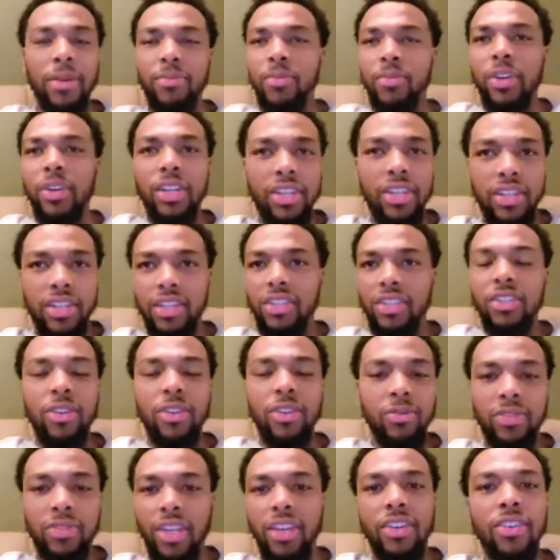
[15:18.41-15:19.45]
I'm ready to, you
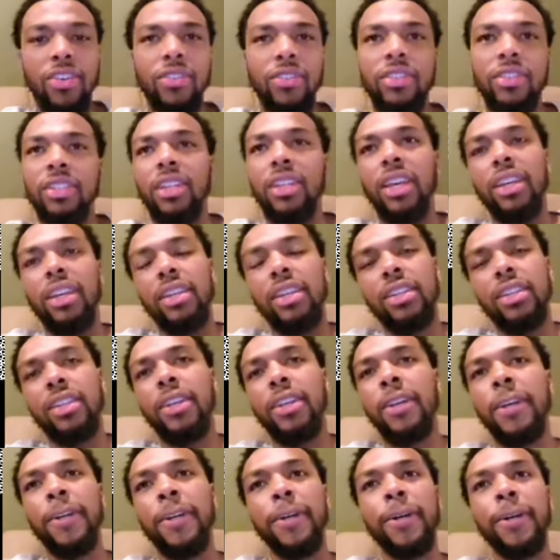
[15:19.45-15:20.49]
know, take on the day.
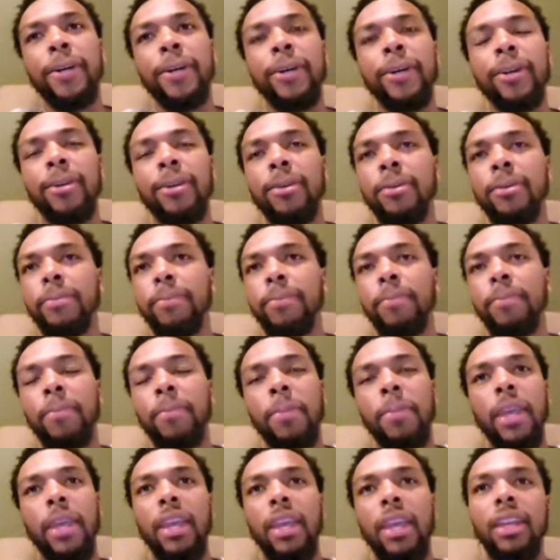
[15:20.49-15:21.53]
Um,
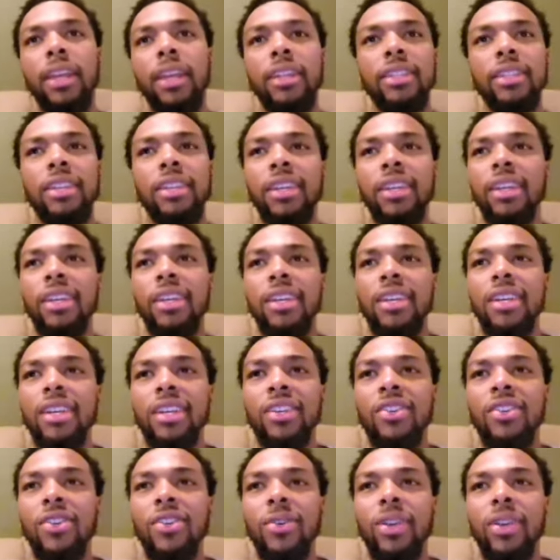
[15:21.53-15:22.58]
and,
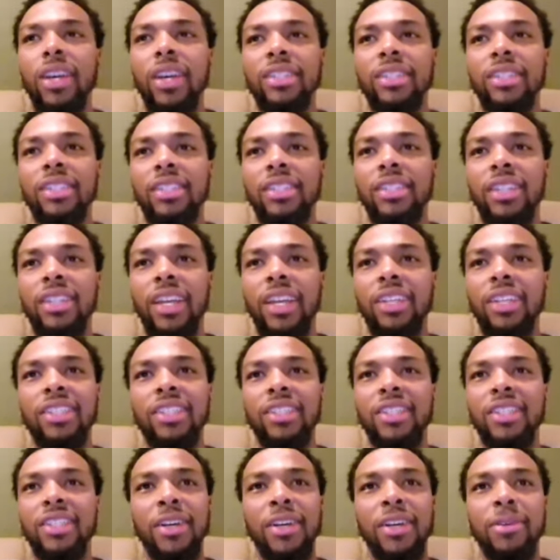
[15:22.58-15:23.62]
you know, that's that
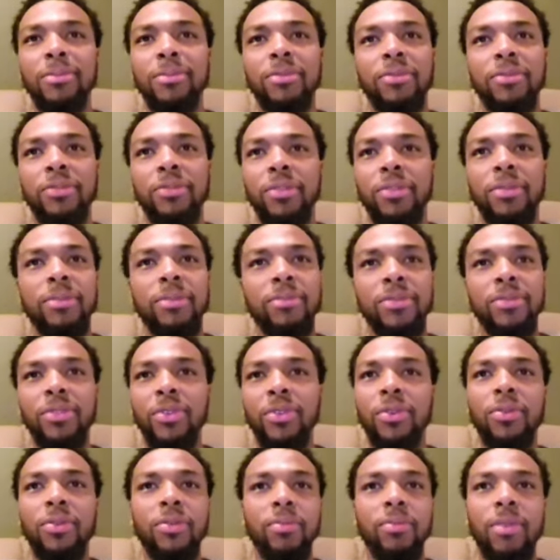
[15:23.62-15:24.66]
just comes from,
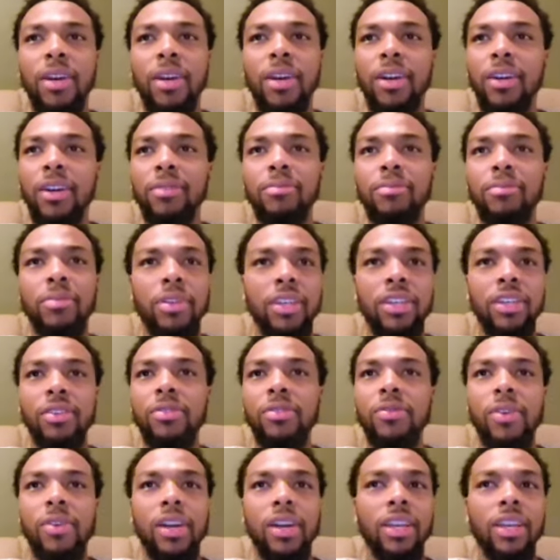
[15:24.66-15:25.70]
you know, my
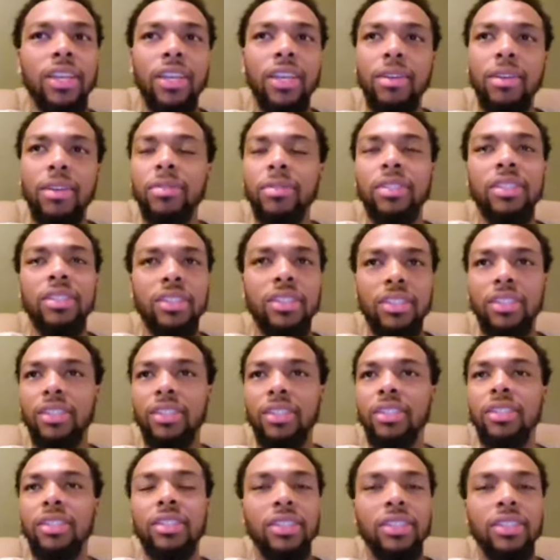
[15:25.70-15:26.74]
upbringing, who I am, and
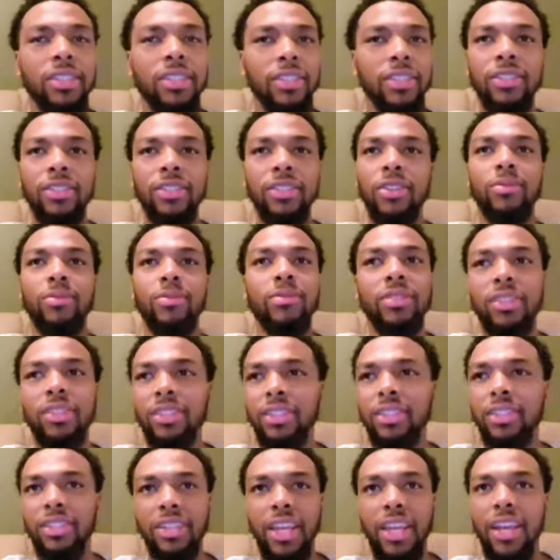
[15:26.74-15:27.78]
just, you know,
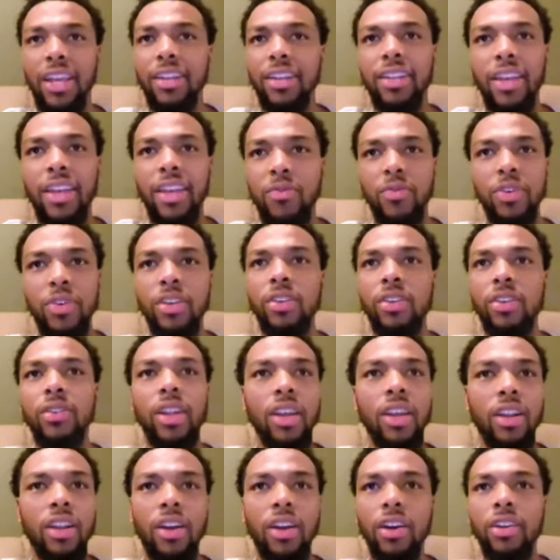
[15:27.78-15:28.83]
just that, that will,
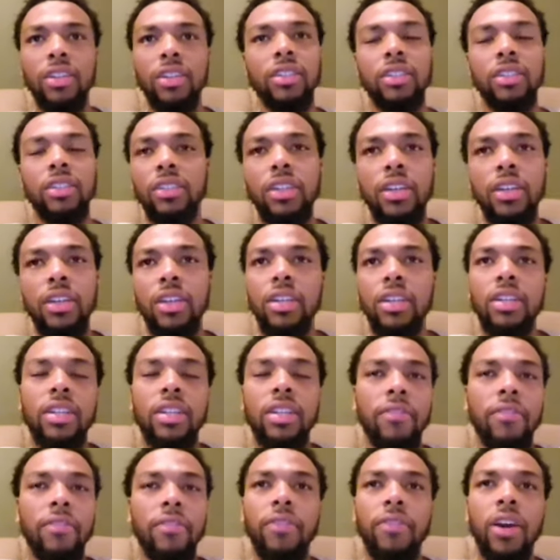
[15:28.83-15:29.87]
that hunger,
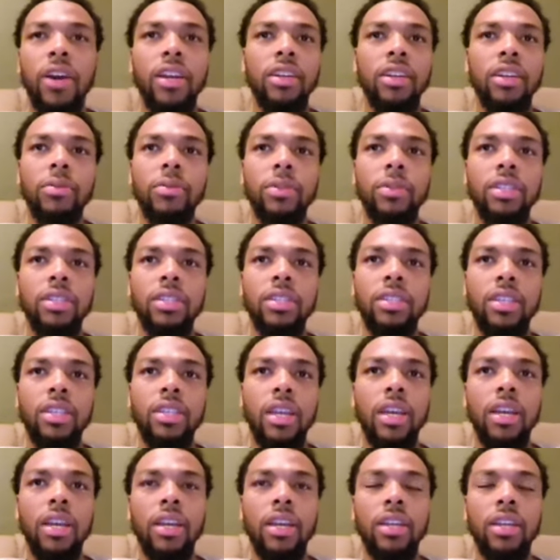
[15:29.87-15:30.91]
that fire within
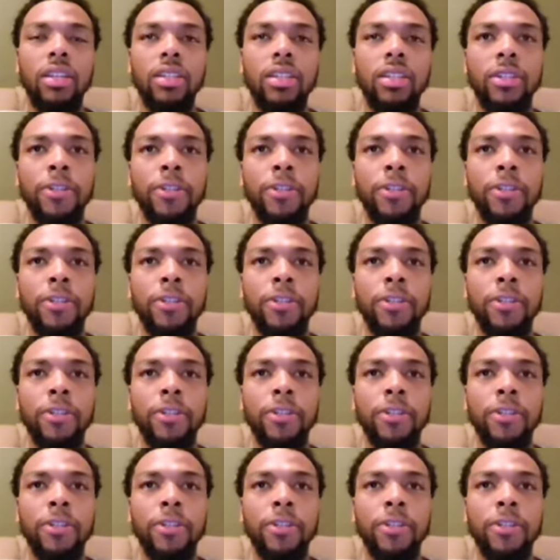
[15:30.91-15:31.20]
inside.